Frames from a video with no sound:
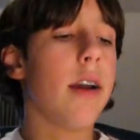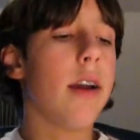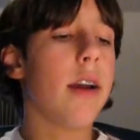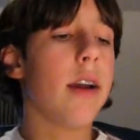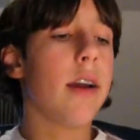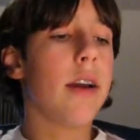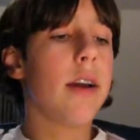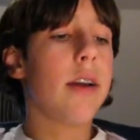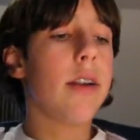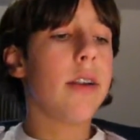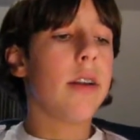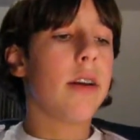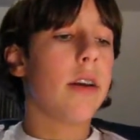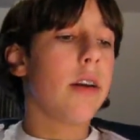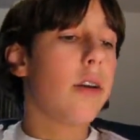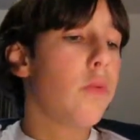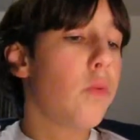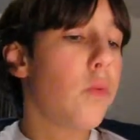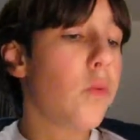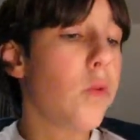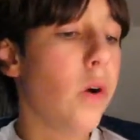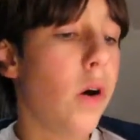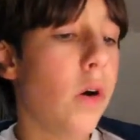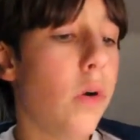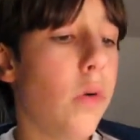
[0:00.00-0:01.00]
And I
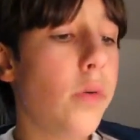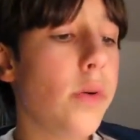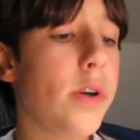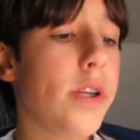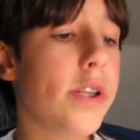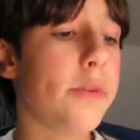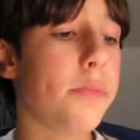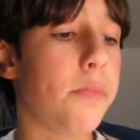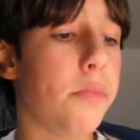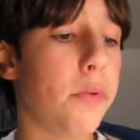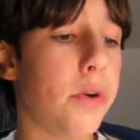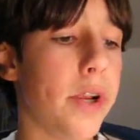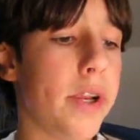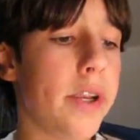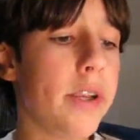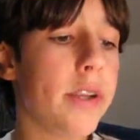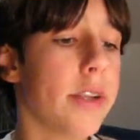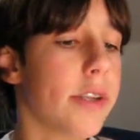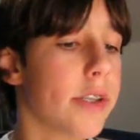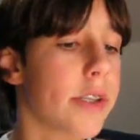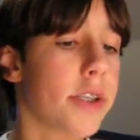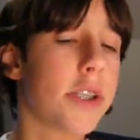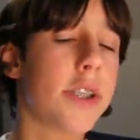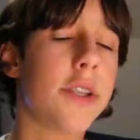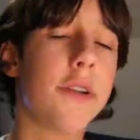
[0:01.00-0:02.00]
will always bring,
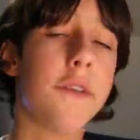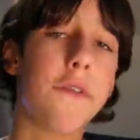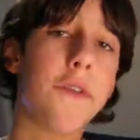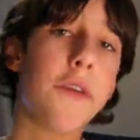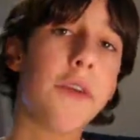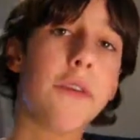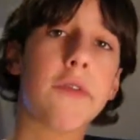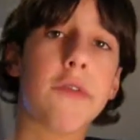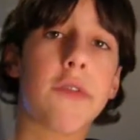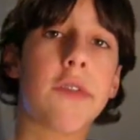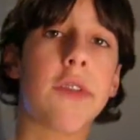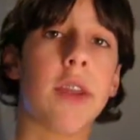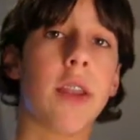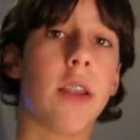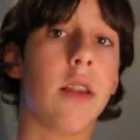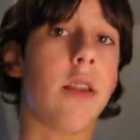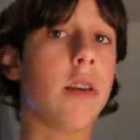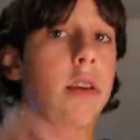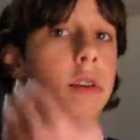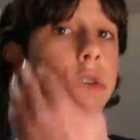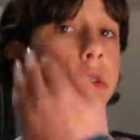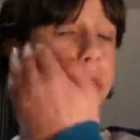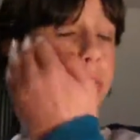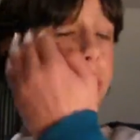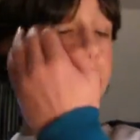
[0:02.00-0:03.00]
this is the fifth and
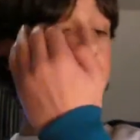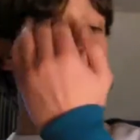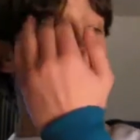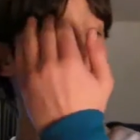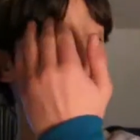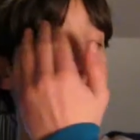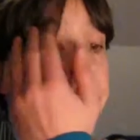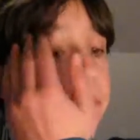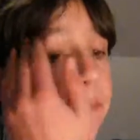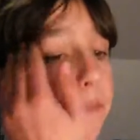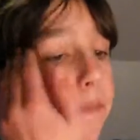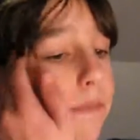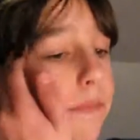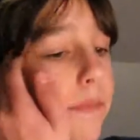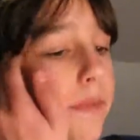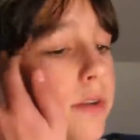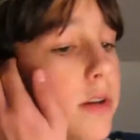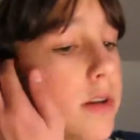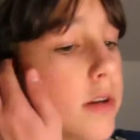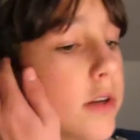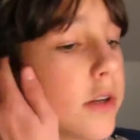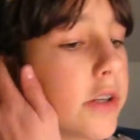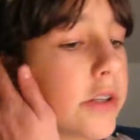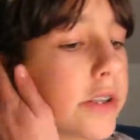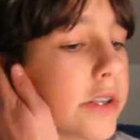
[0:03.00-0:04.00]
last item,
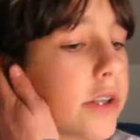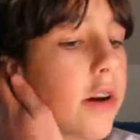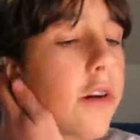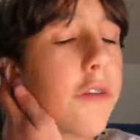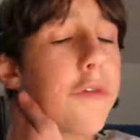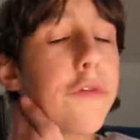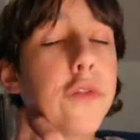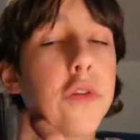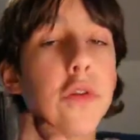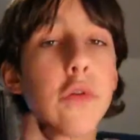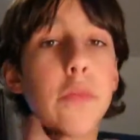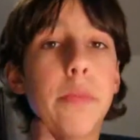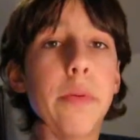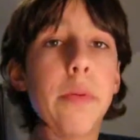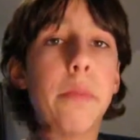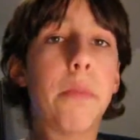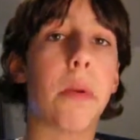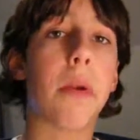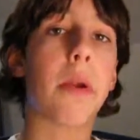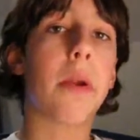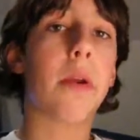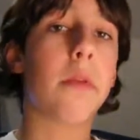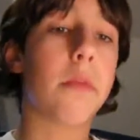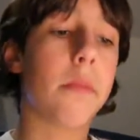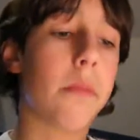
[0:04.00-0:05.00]
stuff to
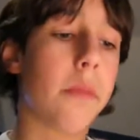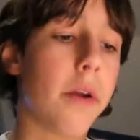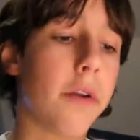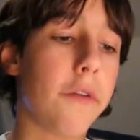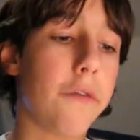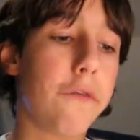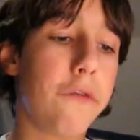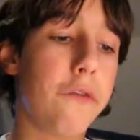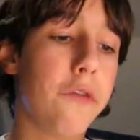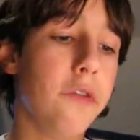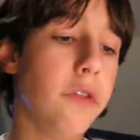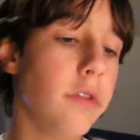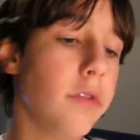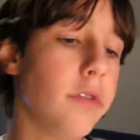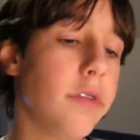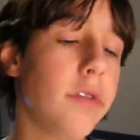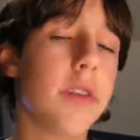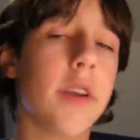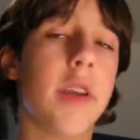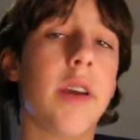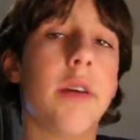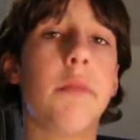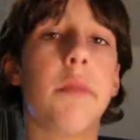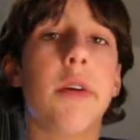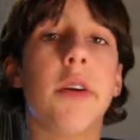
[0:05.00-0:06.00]
prepare my food
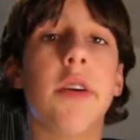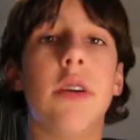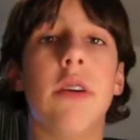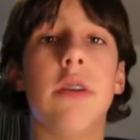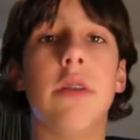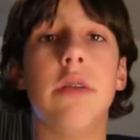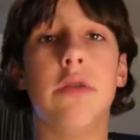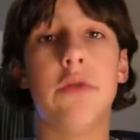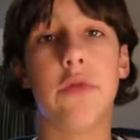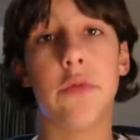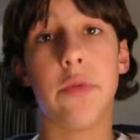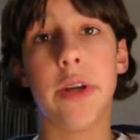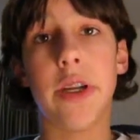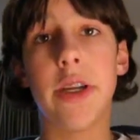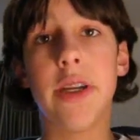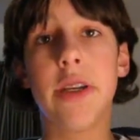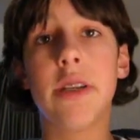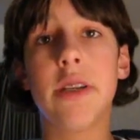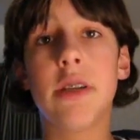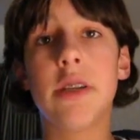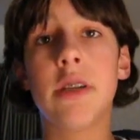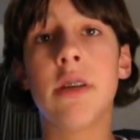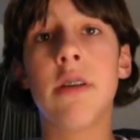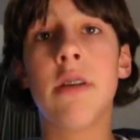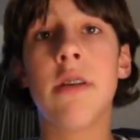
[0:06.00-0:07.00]
and my
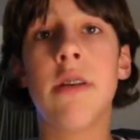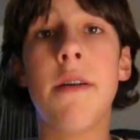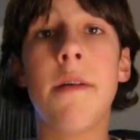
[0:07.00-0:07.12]
drinks.